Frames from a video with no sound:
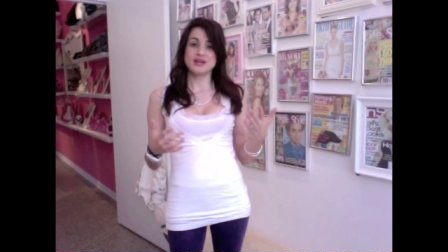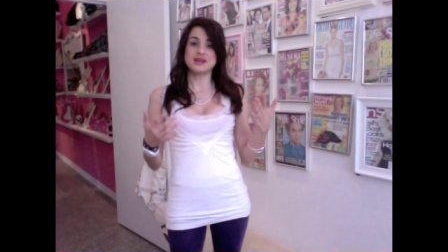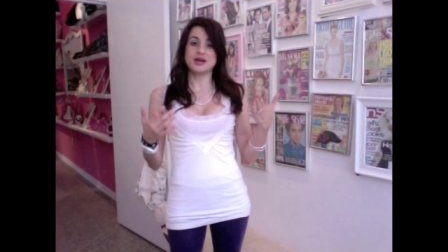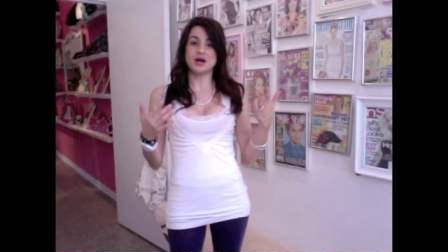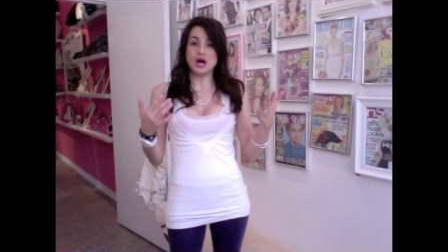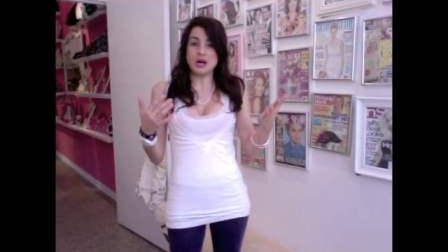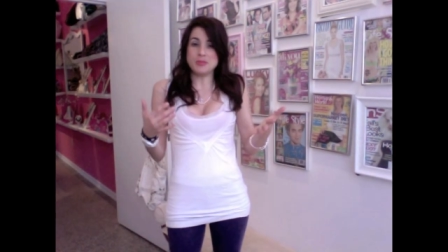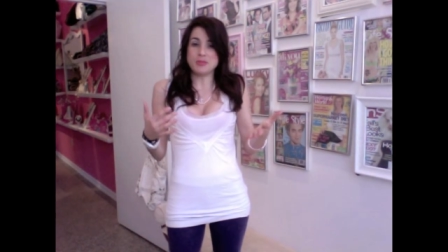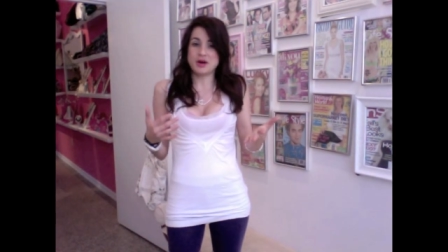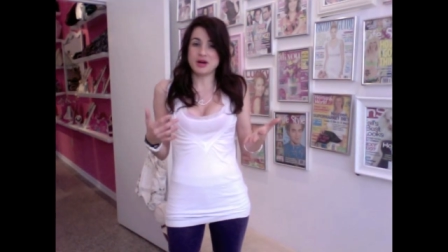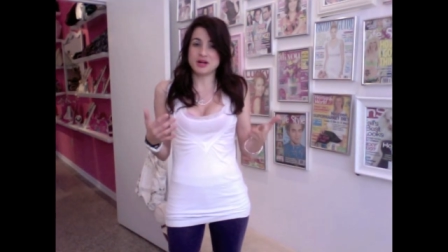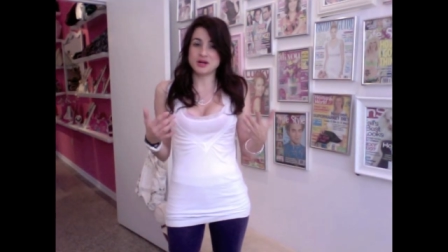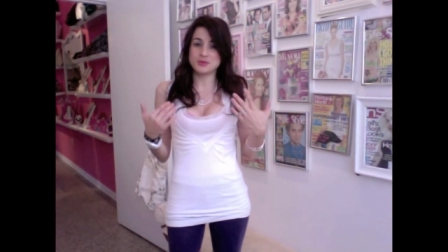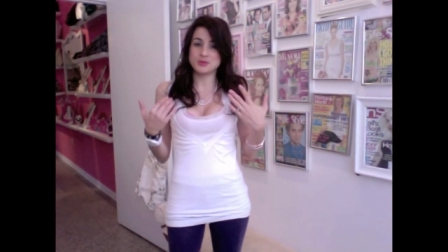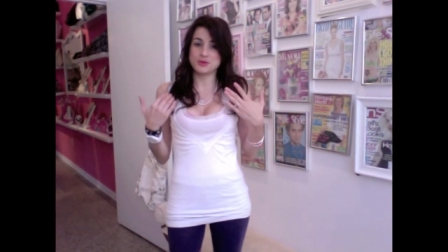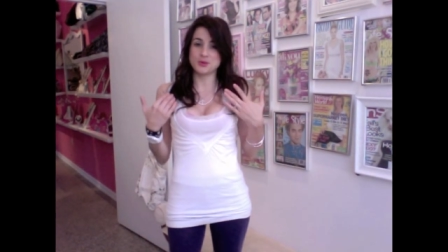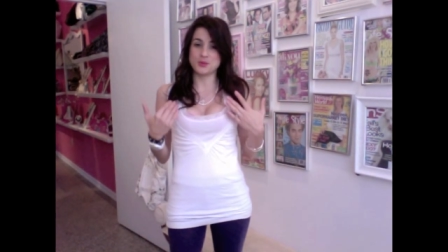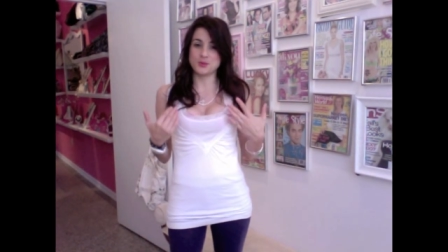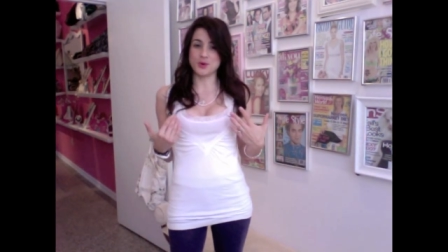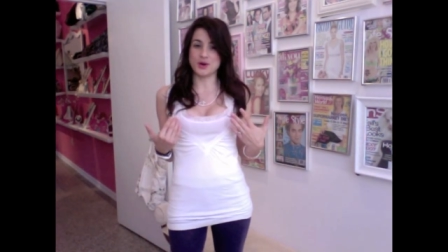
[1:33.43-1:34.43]
Now I paired it
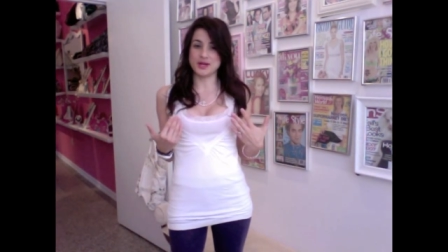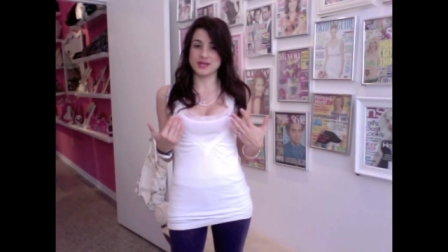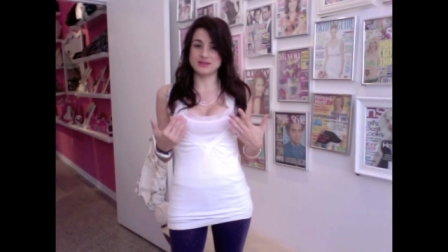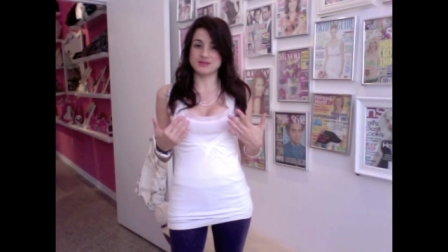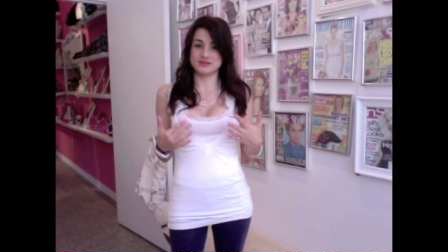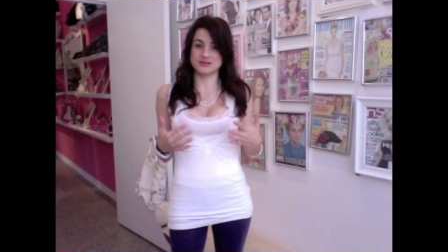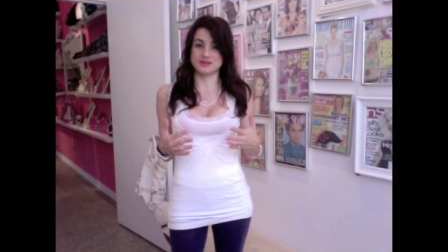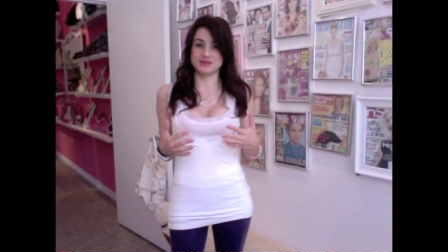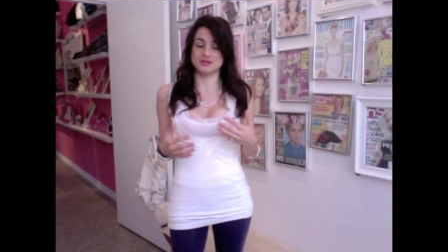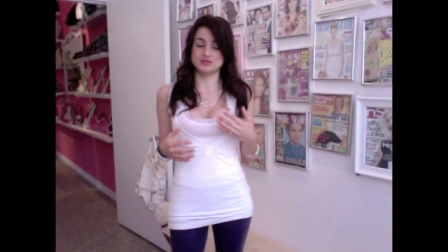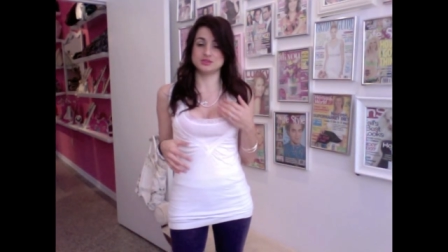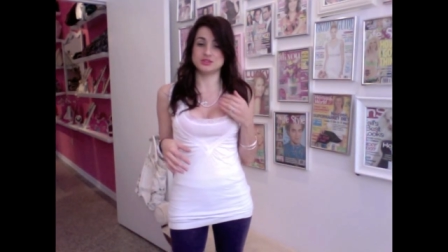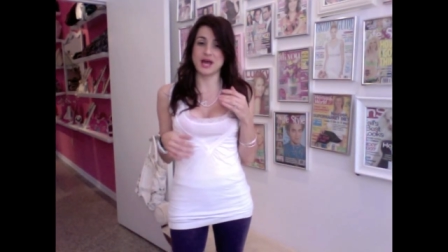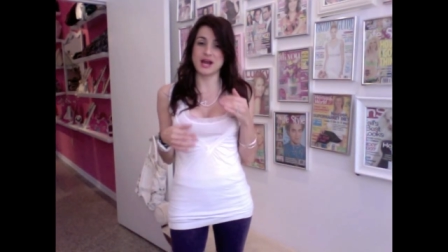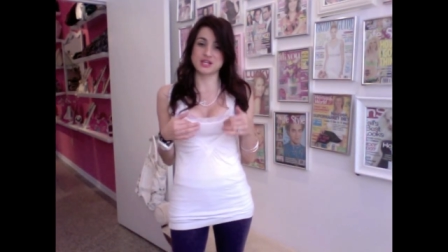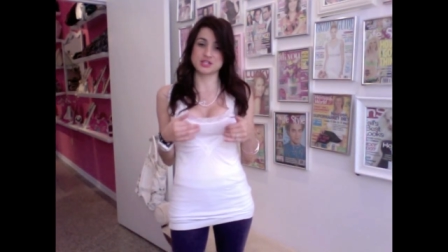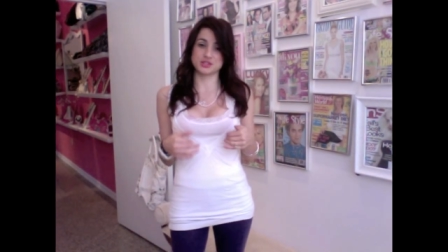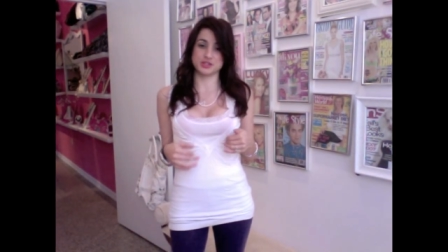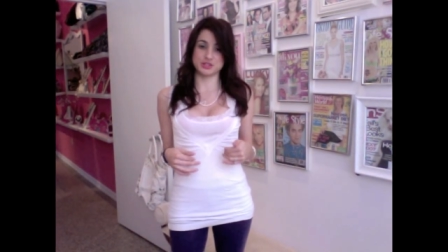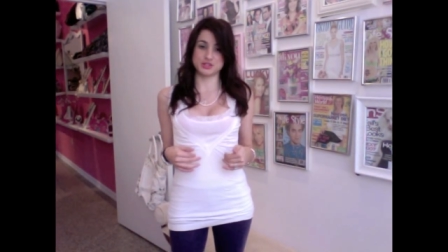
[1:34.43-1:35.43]
with a white little,
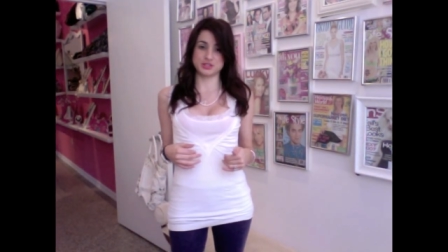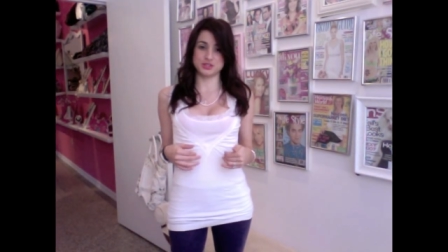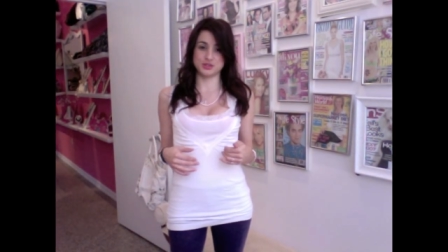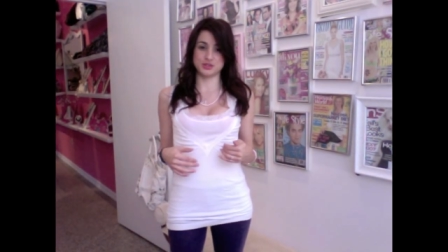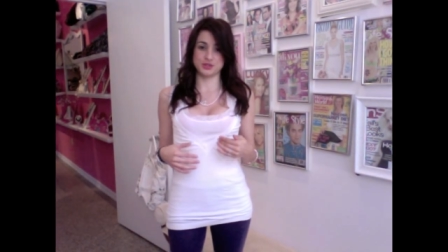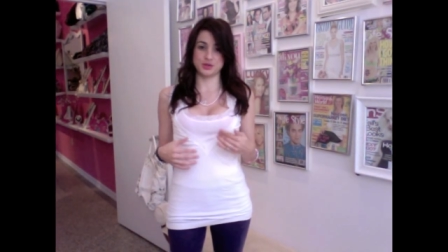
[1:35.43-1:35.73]
actually two